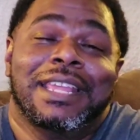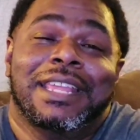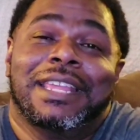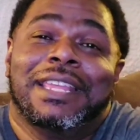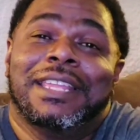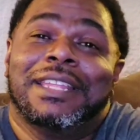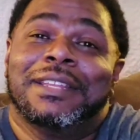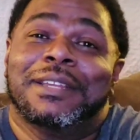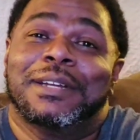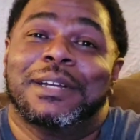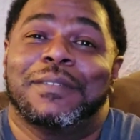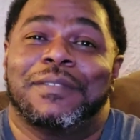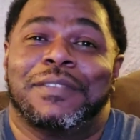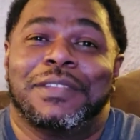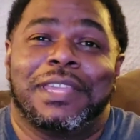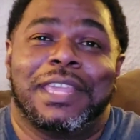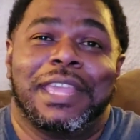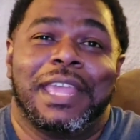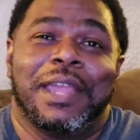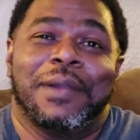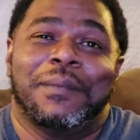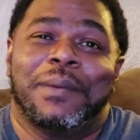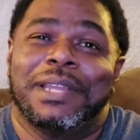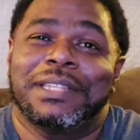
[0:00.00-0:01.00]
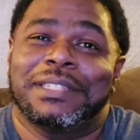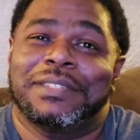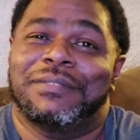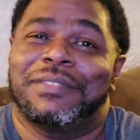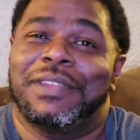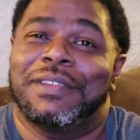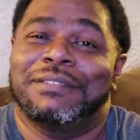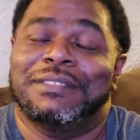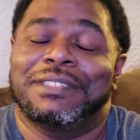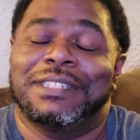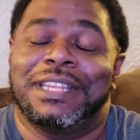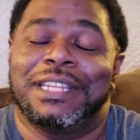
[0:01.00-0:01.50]
If you can't wait the
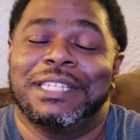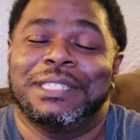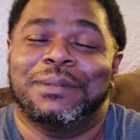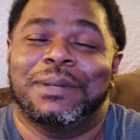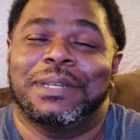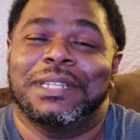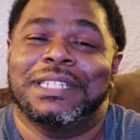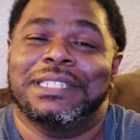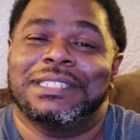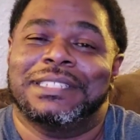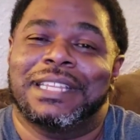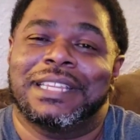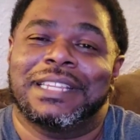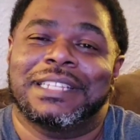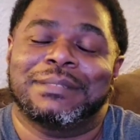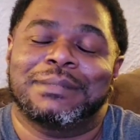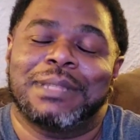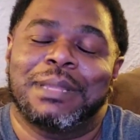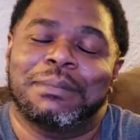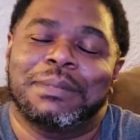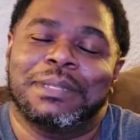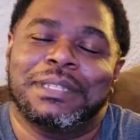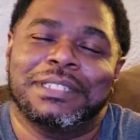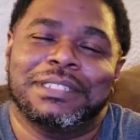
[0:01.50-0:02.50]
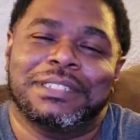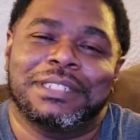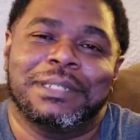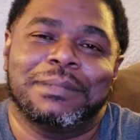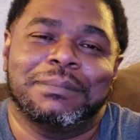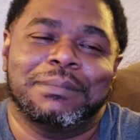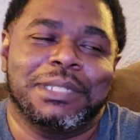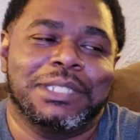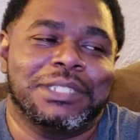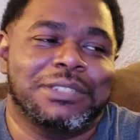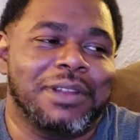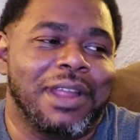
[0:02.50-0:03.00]
15, 20 seconds, maybe you
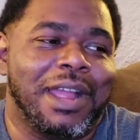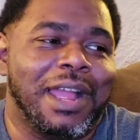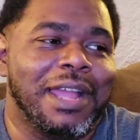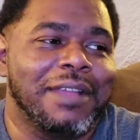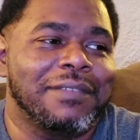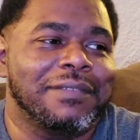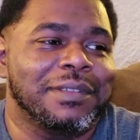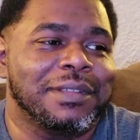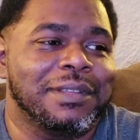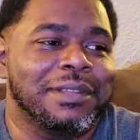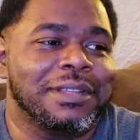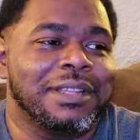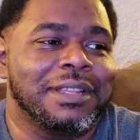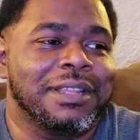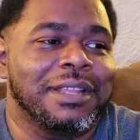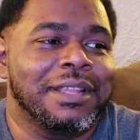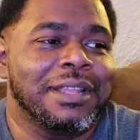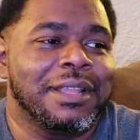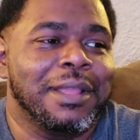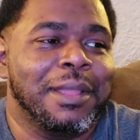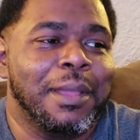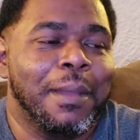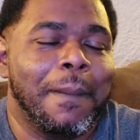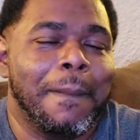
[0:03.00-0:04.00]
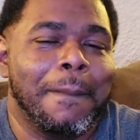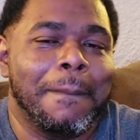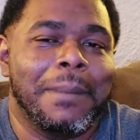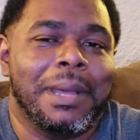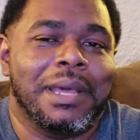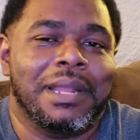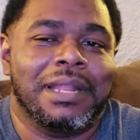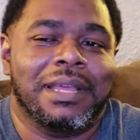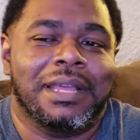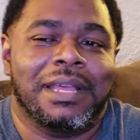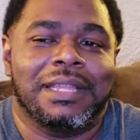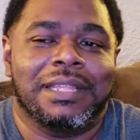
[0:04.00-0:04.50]
shouldn't be driving.
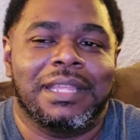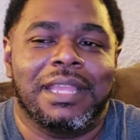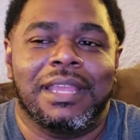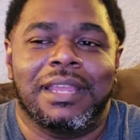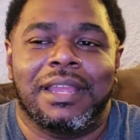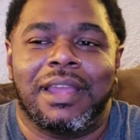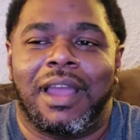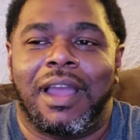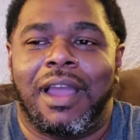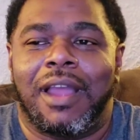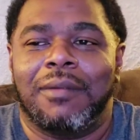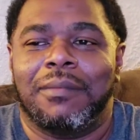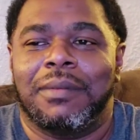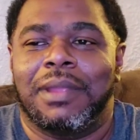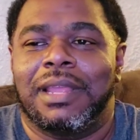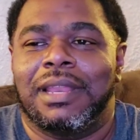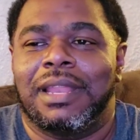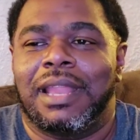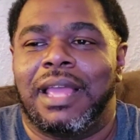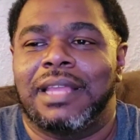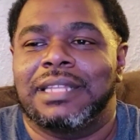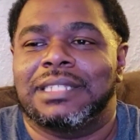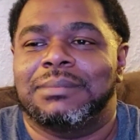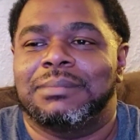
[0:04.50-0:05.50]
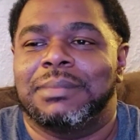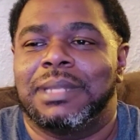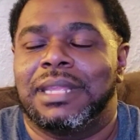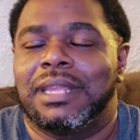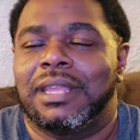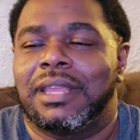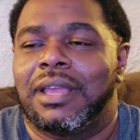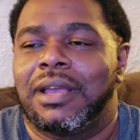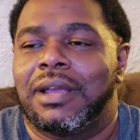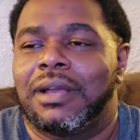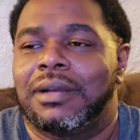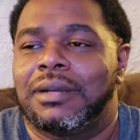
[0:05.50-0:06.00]
But yeah, our red lights
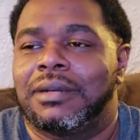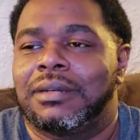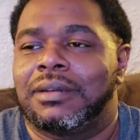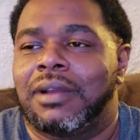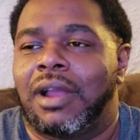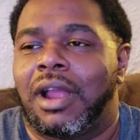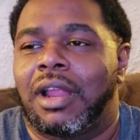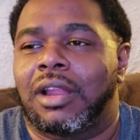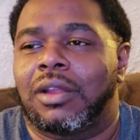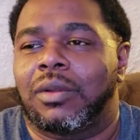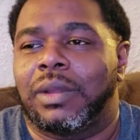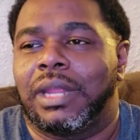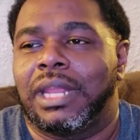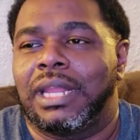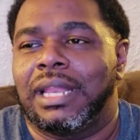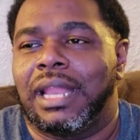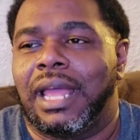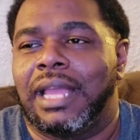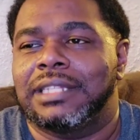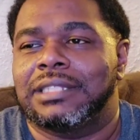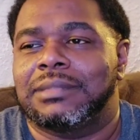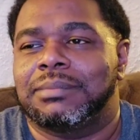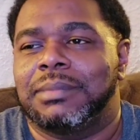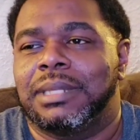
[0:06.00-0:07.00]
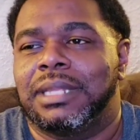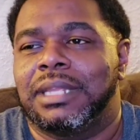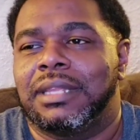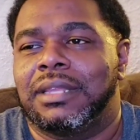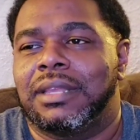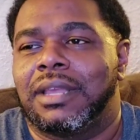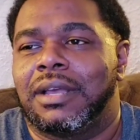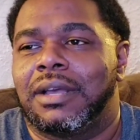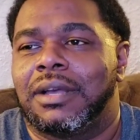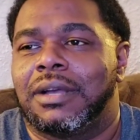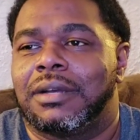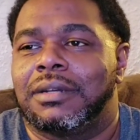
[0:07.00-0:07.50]
mean go, our green lights mean
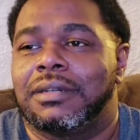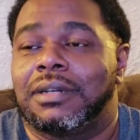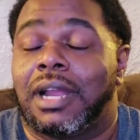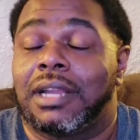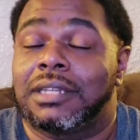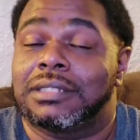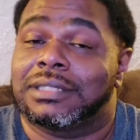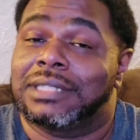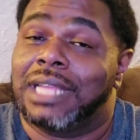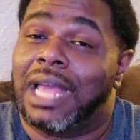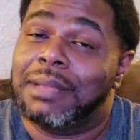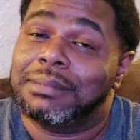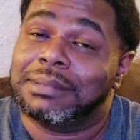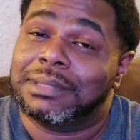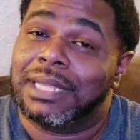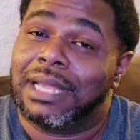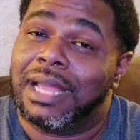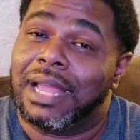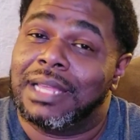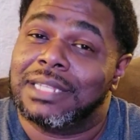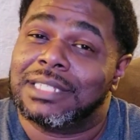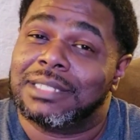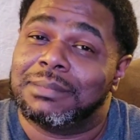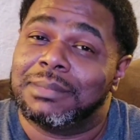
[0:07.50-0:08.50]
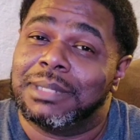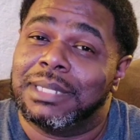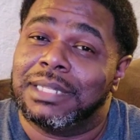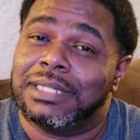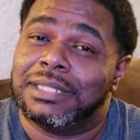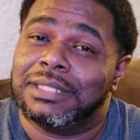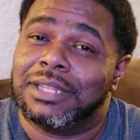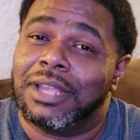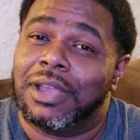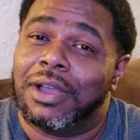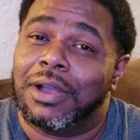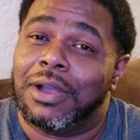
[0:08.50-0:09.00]
go, our stop signs
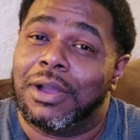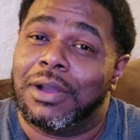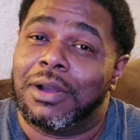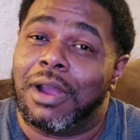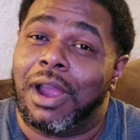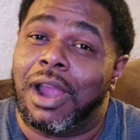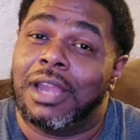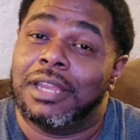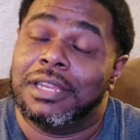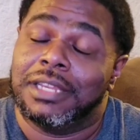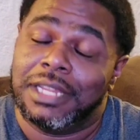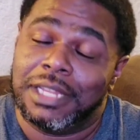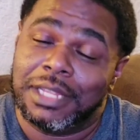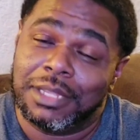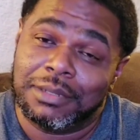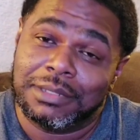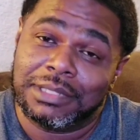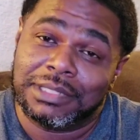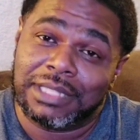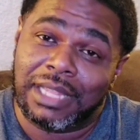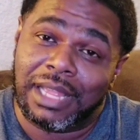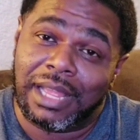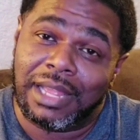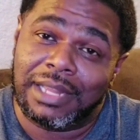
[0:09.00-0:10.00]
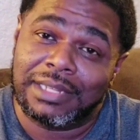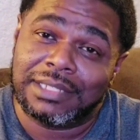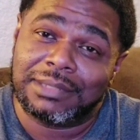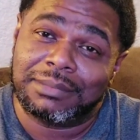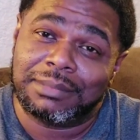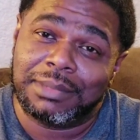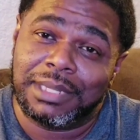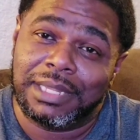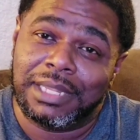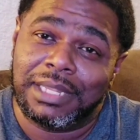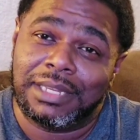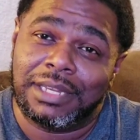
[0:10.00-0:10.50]
mean go, our yield signs
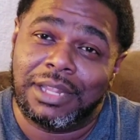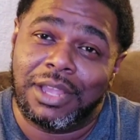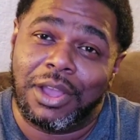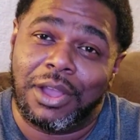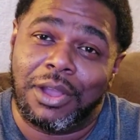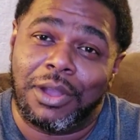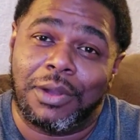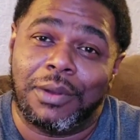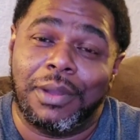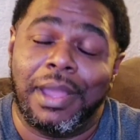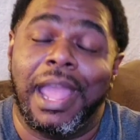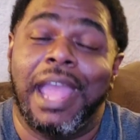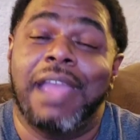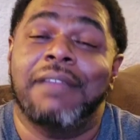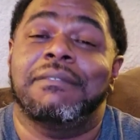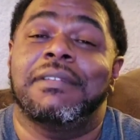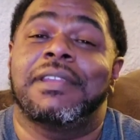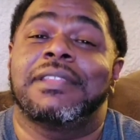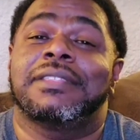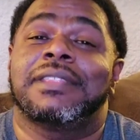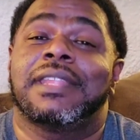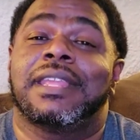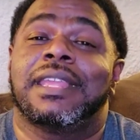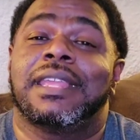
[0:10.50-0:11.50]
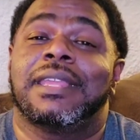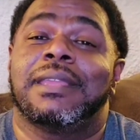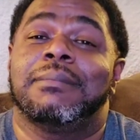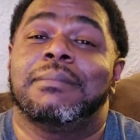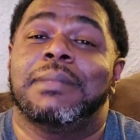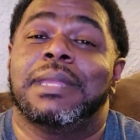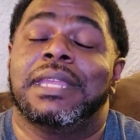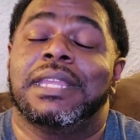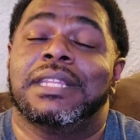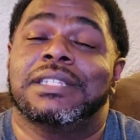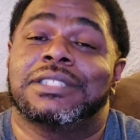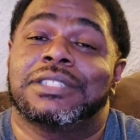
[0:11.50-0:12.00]
mean go, everything
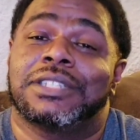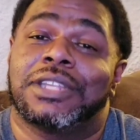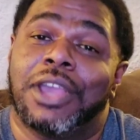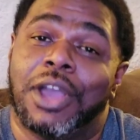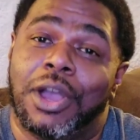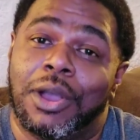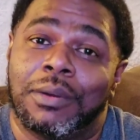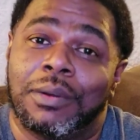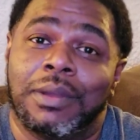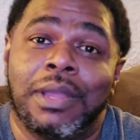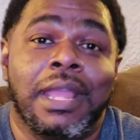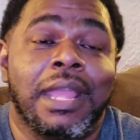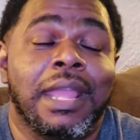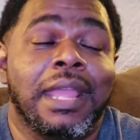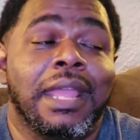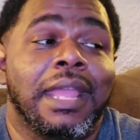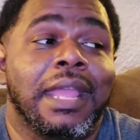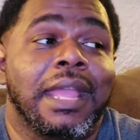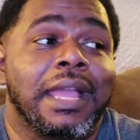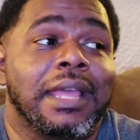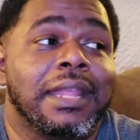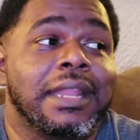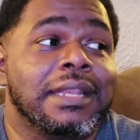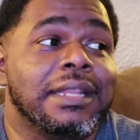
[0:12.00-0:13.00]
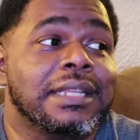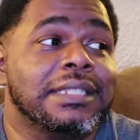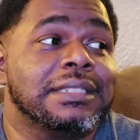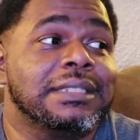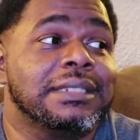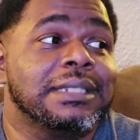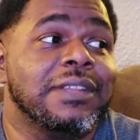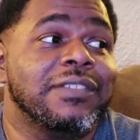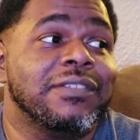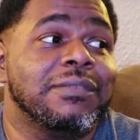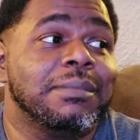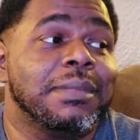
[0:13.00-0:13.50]
means go. And it
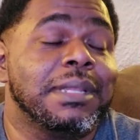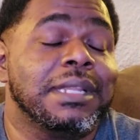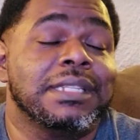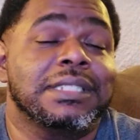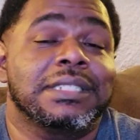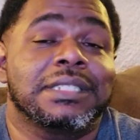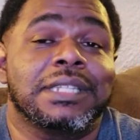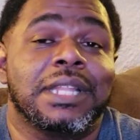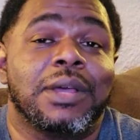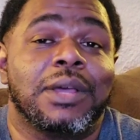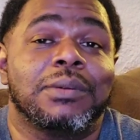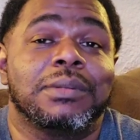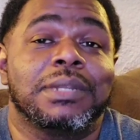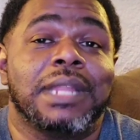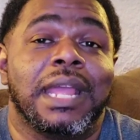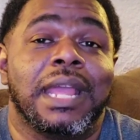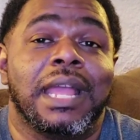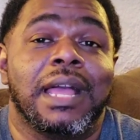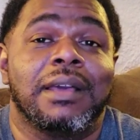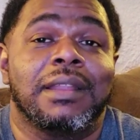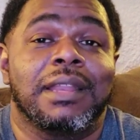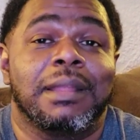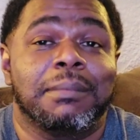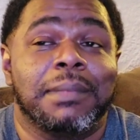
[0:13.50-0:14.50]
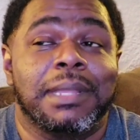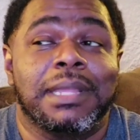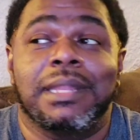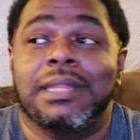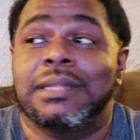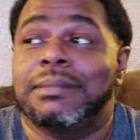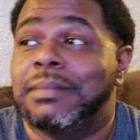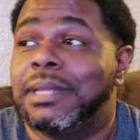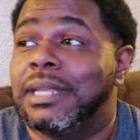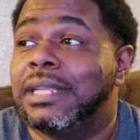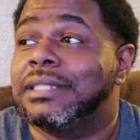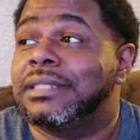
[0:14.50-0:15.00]
doesn't even mean slow down. I mean,
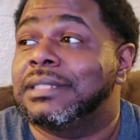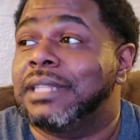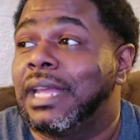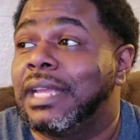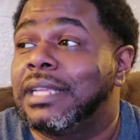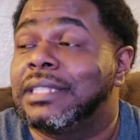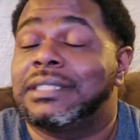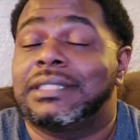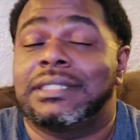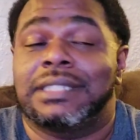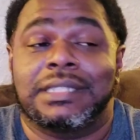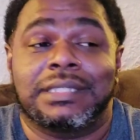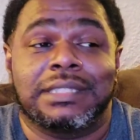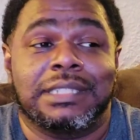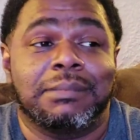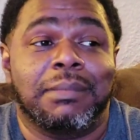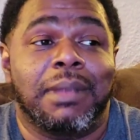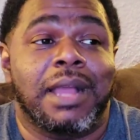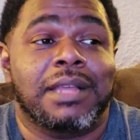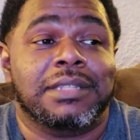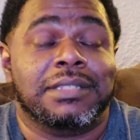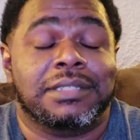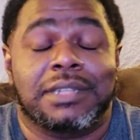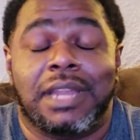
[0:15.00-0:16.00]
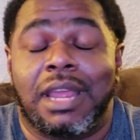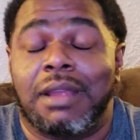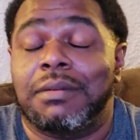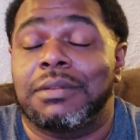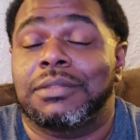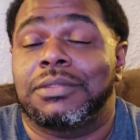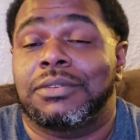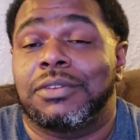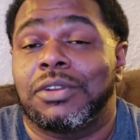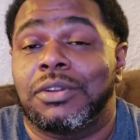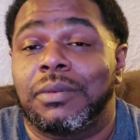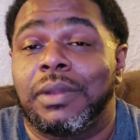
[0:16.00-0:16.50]
it means like 60 miles an hour
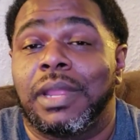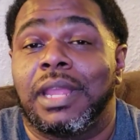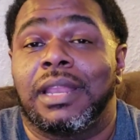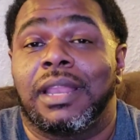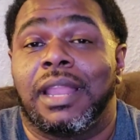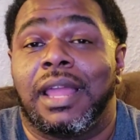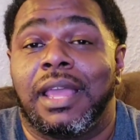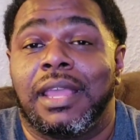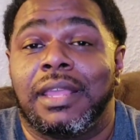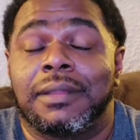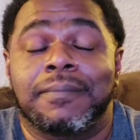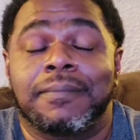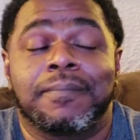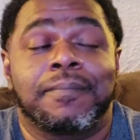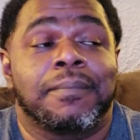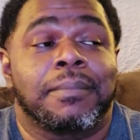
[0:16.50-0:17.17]
through a red light.